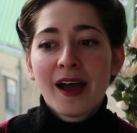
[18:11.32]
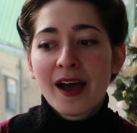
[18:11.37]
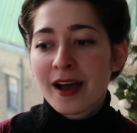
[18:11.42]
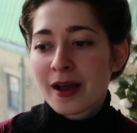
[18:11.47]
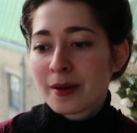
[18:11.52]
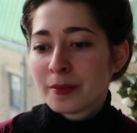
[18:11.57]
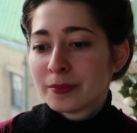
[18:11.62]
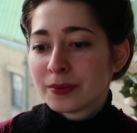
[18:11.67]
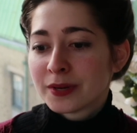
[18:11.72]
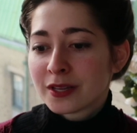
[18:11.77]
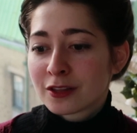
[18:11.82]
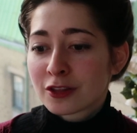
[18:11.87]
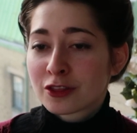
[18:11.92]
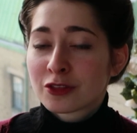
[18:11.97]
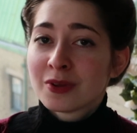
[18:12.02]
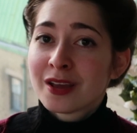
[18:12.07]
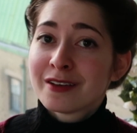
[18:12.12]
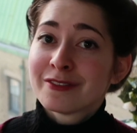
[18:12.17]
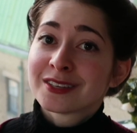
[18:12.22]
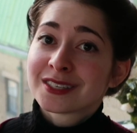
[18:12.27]
But the
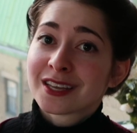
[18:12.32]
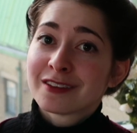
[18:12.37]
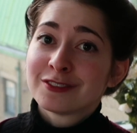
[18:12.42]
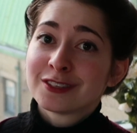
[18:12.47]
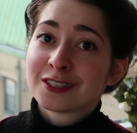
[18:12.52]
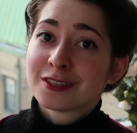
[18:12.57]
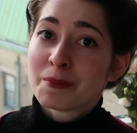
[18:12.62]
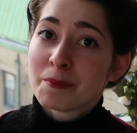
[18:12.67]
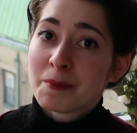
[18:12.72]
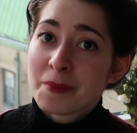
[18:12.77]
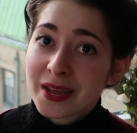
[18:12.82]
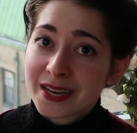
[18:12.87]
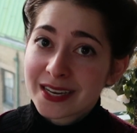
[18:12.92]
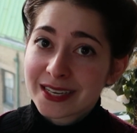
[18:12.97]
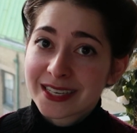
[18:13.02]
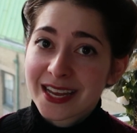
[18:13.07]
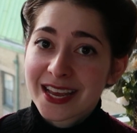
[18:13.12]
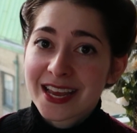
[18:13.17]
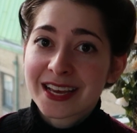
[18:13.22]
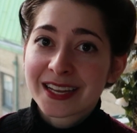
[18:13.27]
three of us have
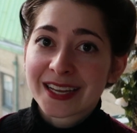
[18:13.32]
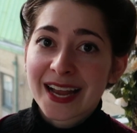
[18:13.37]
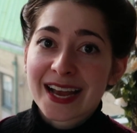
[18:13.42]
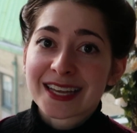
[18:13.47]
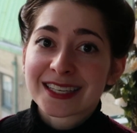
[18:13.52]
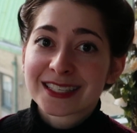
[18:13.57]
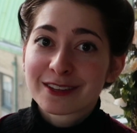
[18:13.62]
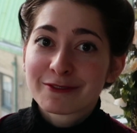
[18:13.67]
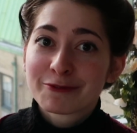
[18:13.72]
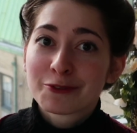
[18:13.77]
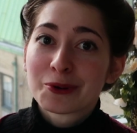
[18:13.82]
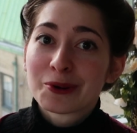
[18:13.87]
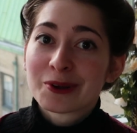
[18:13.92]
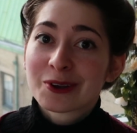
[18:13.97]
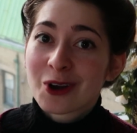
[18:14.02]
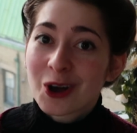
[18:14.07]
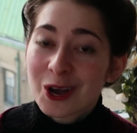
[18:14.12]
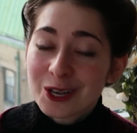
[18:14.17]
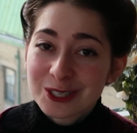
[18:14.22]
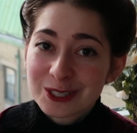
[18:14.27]
submitted a class for
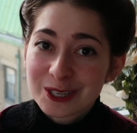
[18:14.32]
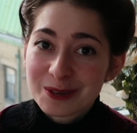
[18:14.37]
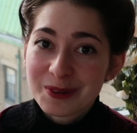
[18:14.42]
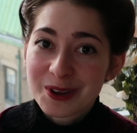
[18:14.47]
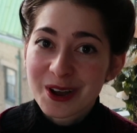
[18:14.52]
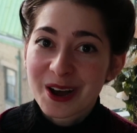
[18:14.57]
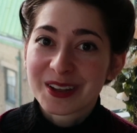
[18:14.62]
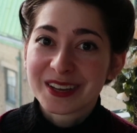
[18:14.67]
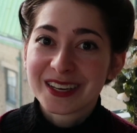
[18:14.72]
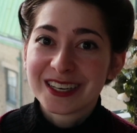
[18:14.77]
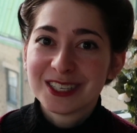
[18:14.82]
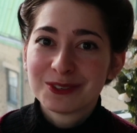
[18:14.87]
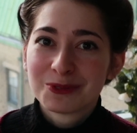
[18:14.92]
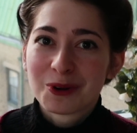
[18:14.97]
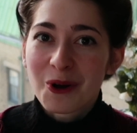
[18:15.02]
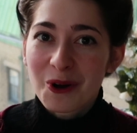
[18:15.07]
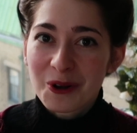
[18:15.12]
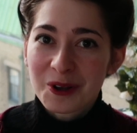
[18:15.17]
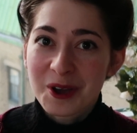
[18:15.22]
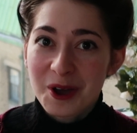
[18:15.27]
Costume College.
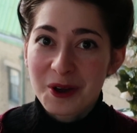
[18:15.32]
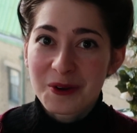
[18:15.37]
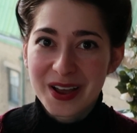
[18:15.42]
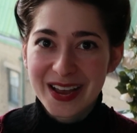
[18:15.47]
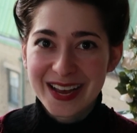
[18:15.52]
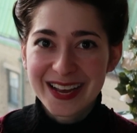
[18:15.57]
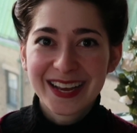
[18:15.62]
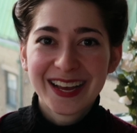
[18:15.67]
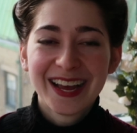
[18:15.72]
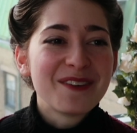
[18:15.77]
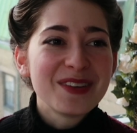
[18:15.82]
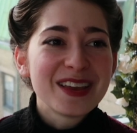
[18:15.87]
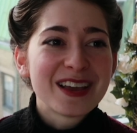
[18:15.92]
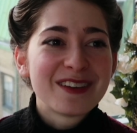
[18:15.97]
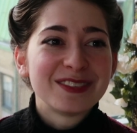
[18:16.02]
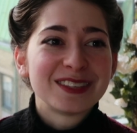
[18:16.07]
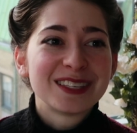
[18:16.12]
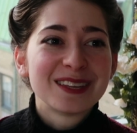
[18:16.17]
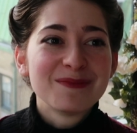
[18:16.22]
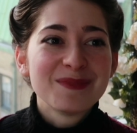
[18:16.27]
We're all going, and we
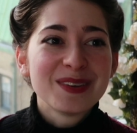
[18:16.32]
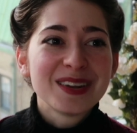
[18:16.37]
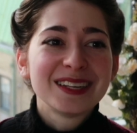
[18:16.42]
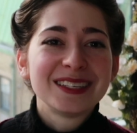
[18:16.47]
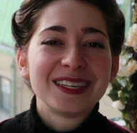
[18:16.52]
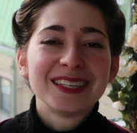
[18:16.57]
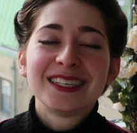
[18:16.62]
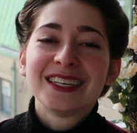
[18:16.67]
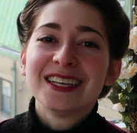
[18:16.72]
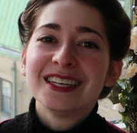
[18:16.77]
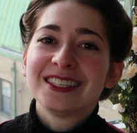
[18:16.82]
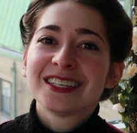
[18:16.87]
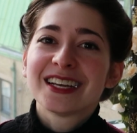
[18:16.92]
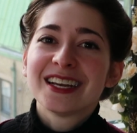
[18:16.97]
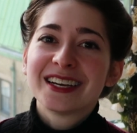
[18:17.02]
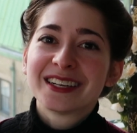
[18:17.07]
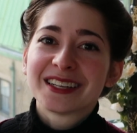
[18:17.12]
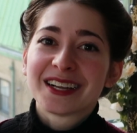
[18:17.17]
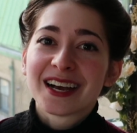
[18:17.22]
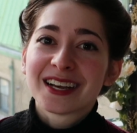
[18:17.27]
have submitted to teach
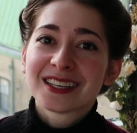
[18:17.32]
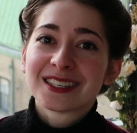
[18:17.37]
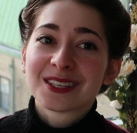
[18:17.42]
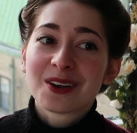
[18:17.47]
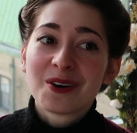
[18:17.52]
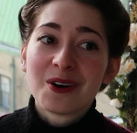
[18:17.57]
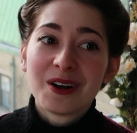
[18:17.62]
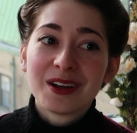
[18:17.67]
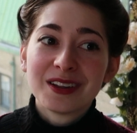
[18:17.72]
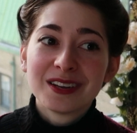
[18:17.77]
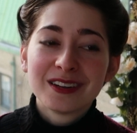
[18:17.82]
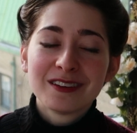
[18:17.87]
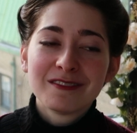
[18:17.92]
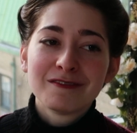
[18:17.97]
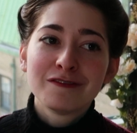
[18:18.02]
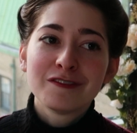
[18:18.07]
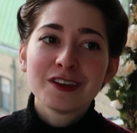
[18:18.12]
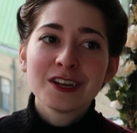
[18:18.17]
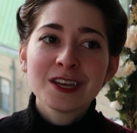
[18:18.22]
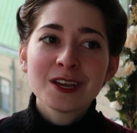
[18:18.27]
a class on
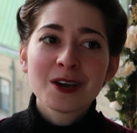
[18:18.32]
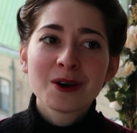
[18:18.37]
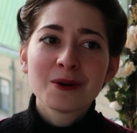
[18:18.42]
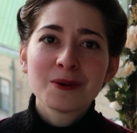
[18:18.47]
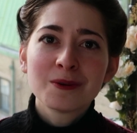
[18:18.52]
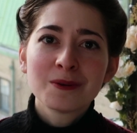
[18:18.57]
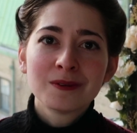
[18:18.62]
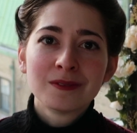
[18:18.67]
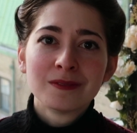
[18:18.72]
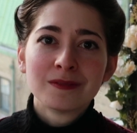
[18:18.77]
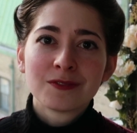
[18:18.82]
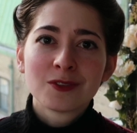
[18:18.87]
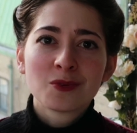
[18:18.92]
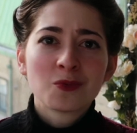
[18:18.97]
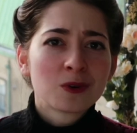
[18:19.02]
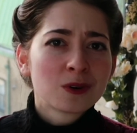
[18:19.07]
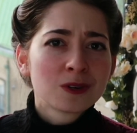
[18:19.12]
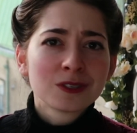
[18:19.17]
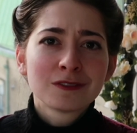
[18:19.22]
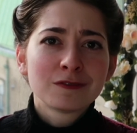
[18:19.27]
video, the
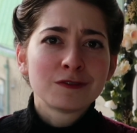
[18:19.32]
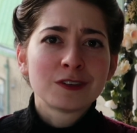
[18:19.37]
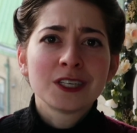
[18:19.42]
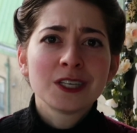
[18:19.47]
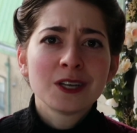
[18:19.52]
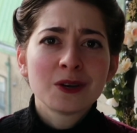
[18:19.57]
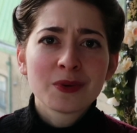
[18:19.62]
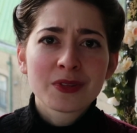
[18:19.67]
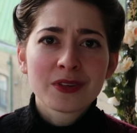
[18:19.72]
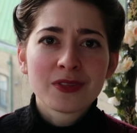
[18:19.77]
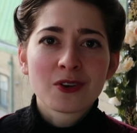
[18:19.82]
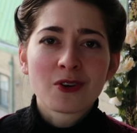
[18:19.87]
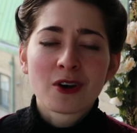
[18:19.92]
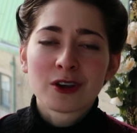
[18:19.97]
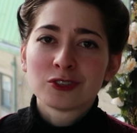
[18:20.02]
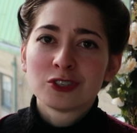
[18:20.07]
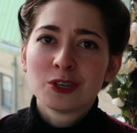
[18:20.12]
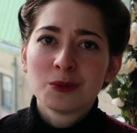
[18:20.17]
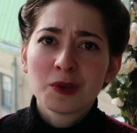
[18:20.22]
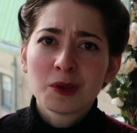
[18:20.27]
world of video within the
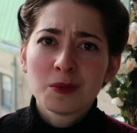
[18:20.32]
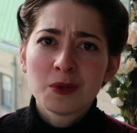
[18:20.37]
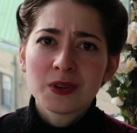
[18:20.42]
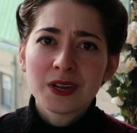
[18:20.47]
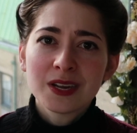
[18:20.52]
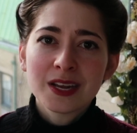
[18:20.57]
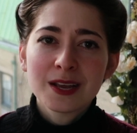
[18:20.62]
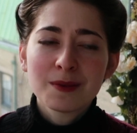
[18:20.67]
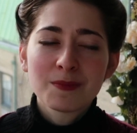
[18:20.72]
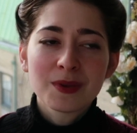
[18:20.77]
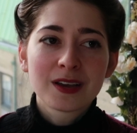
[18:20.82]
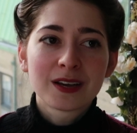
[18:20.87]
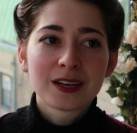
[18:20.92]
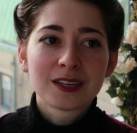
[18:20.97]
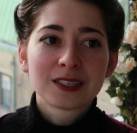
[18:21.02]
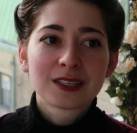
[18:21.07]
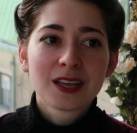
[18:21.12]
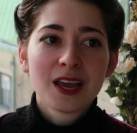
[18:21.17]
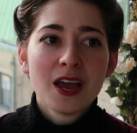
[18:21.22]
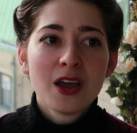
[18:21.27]
costume community,
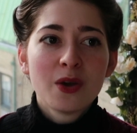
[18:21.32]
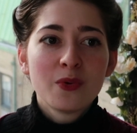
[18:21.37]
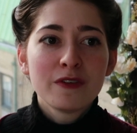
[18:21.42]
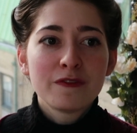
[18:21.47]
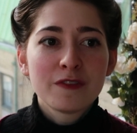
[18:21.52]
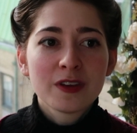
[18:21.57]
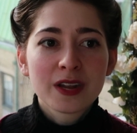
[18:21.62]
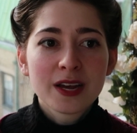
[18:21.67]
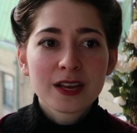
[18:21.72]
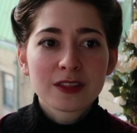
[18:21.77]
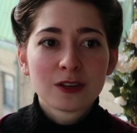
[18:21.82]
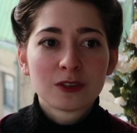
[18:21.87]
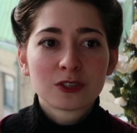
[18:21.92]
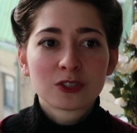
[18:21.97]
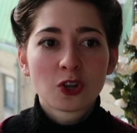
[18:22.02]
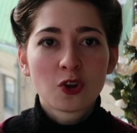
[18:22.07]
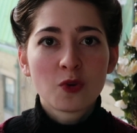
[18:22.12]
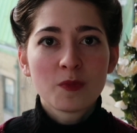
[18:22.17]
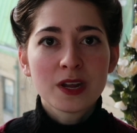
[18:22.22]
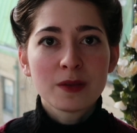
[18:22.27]
because we feel like there's
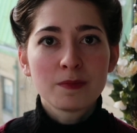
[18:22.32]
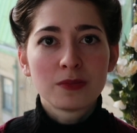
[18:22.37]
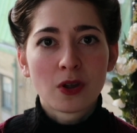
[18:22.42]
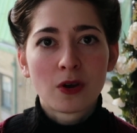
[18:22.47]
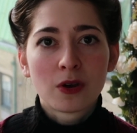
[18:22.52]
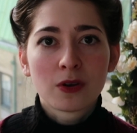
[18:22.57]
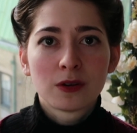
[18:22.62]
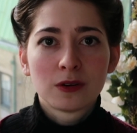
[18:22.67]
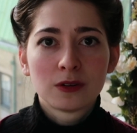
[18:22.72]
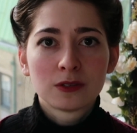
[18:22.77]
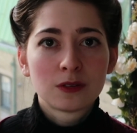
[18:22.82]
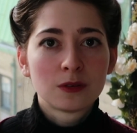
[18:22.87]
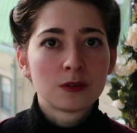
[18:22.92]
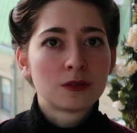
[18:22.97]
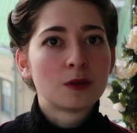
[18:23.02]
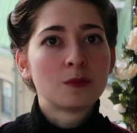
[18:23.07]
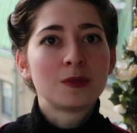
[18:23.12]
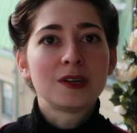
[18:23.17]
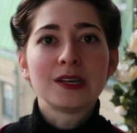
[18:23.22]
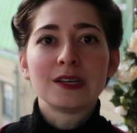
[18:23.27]
so many bloggers,
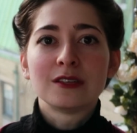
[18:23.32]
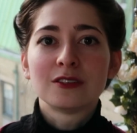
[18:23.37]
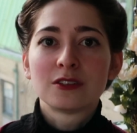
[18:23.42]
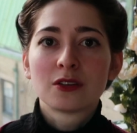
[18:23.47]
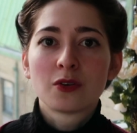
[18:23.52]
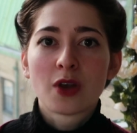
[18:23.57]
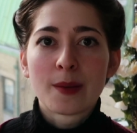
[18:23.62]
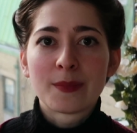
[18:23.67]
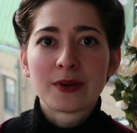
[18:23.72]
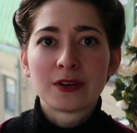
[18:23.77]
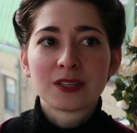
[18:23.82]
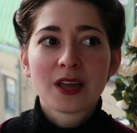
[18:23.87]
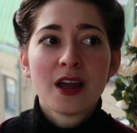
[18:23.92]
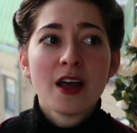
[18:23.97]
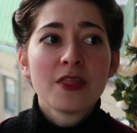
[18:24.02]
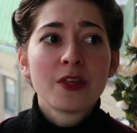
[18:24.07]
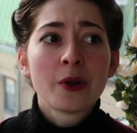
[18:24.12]
there's so many Instagrammers.